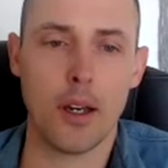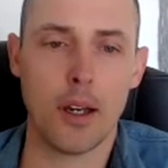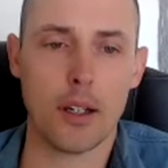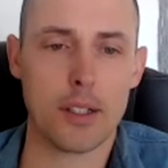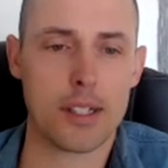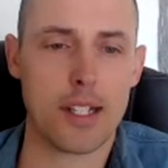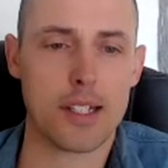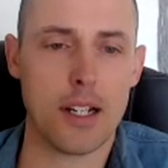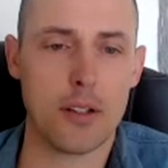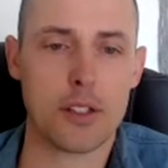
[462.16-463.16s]
How does that
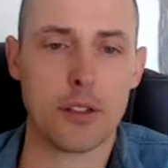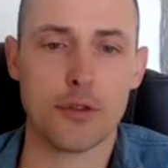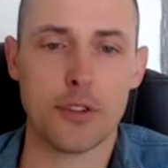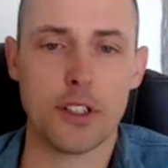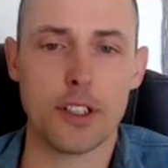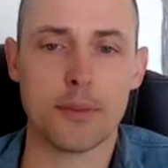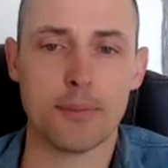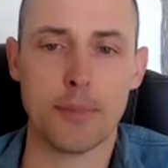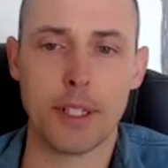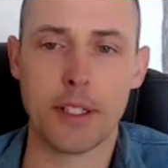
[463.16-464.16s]
sound so far?
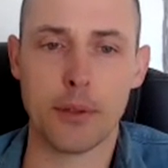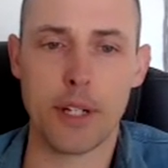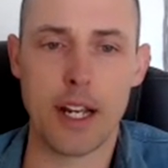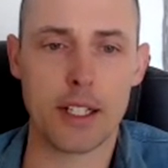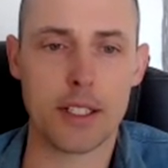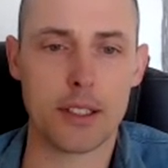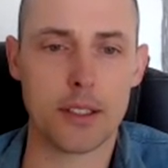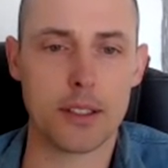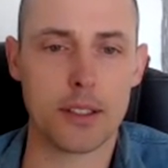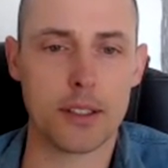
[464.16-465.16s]
Any
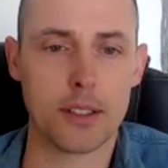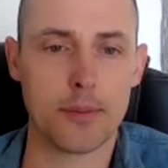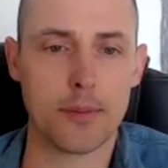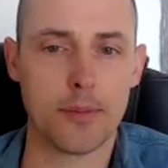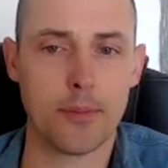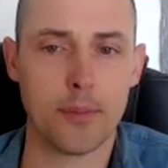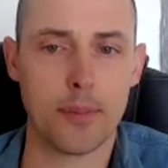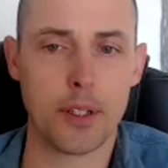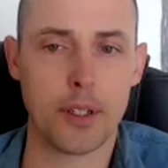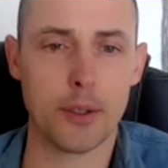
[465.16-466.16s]
reactions?
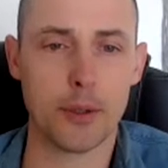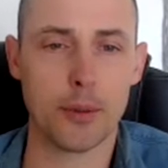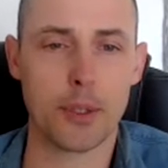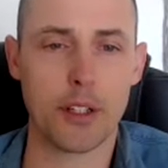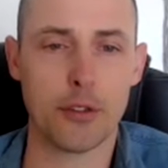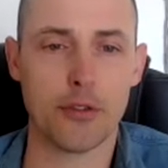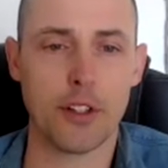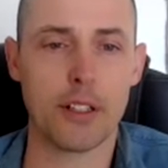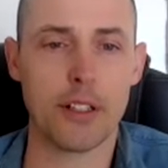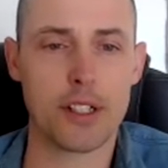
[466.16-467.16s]
Can you kind of
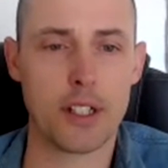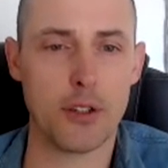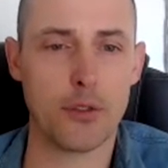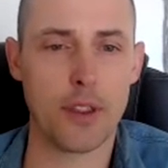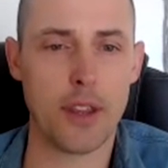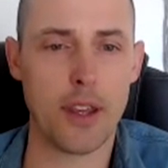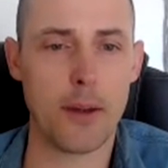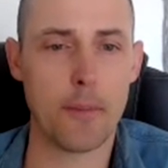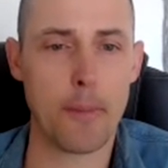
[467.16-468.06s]
find yourself in that?